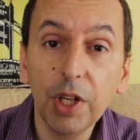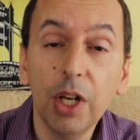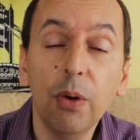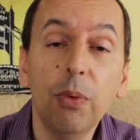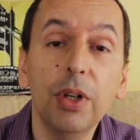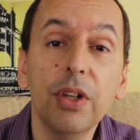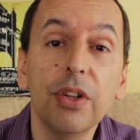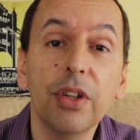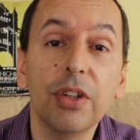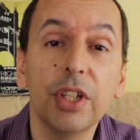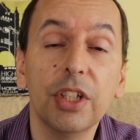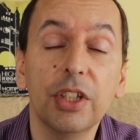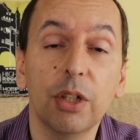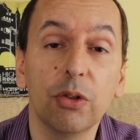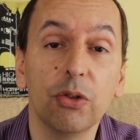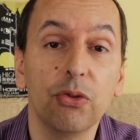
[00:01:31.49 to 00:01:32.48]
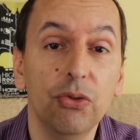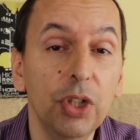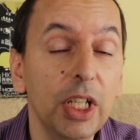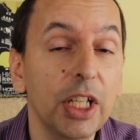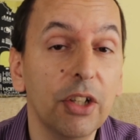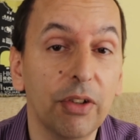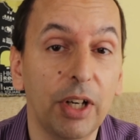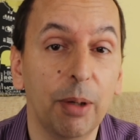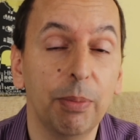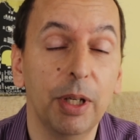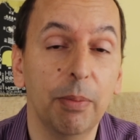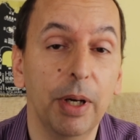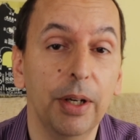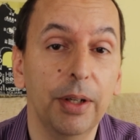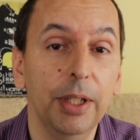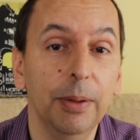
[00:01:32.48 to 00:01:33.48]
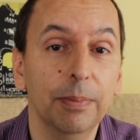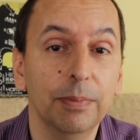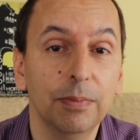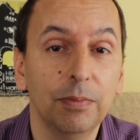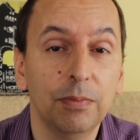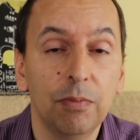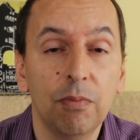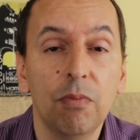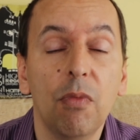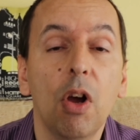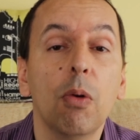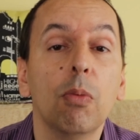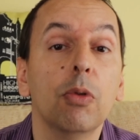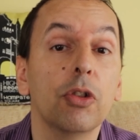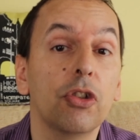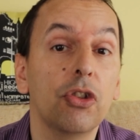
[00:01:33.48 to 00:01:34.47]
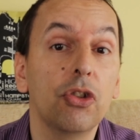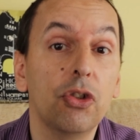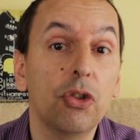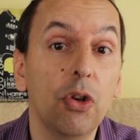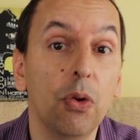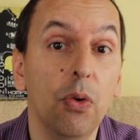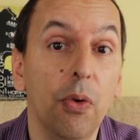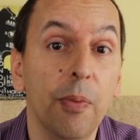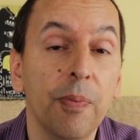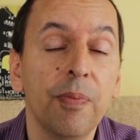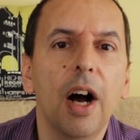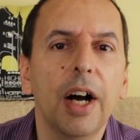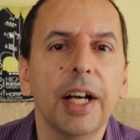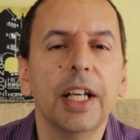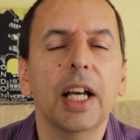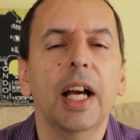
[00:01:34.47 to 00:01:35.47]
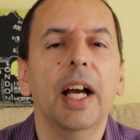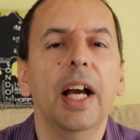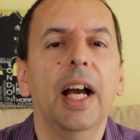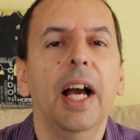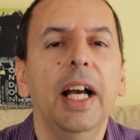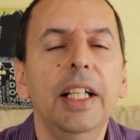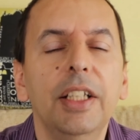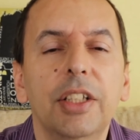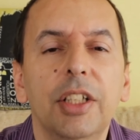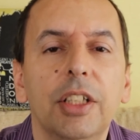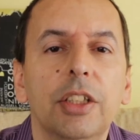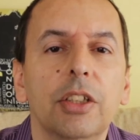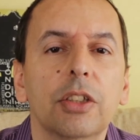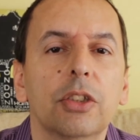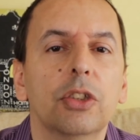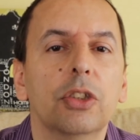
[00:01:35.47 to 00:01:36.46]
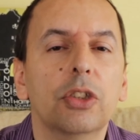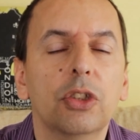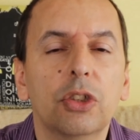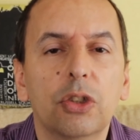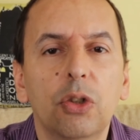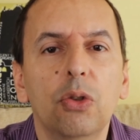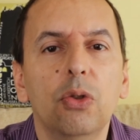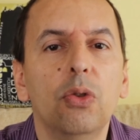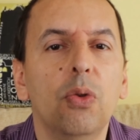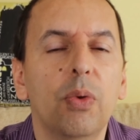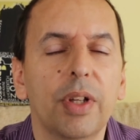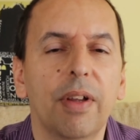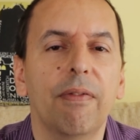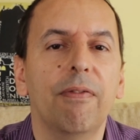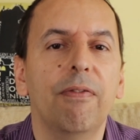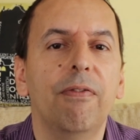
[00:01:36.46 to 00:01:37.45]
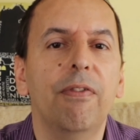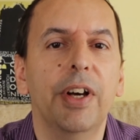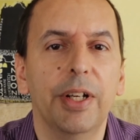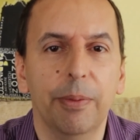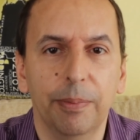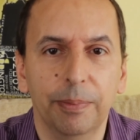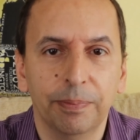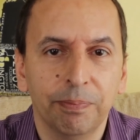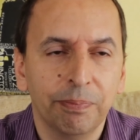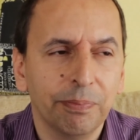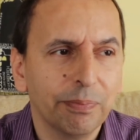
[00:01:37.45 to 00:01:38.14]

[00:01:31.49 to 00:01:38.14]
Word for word: And one of the things that was really crappy about it was school. I hated school with a venom.